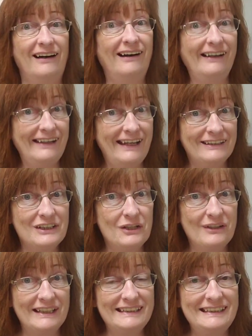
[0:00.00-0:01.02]
I had
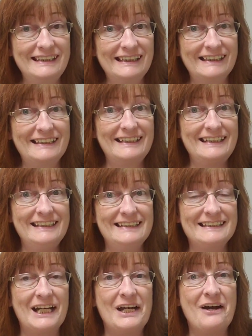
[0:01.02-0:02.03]
no idea
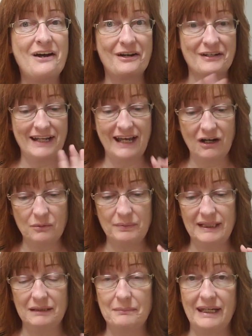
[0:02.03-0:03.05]
these are now
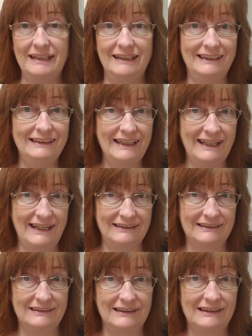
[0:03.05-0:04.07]
being made in
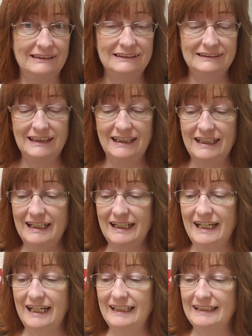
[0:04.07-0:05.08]
Canada.
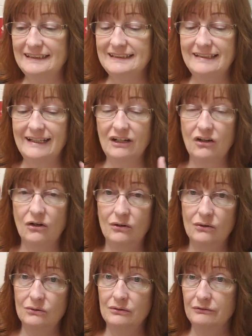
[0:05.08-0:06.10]
It's their
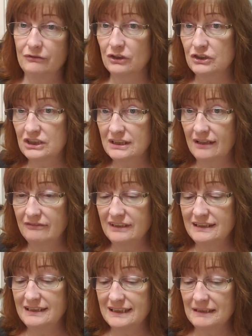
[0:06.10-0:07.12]
own version of
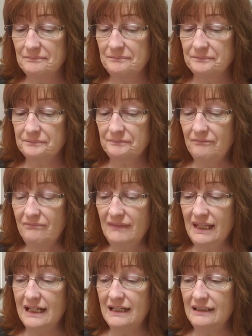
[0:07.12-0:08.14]
it
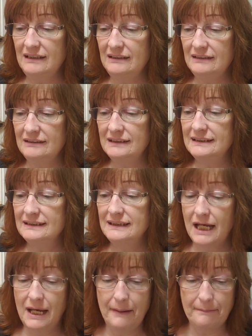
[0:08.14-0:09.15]
uh,
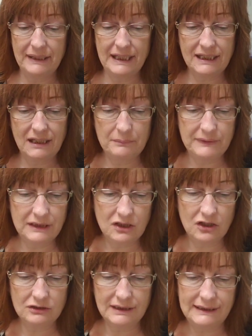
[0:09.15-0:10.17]
by a company
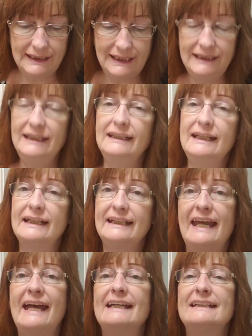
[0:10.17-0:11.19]
called Canadian
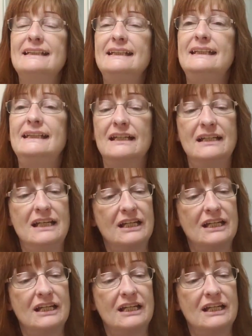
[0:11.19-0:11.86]
Candy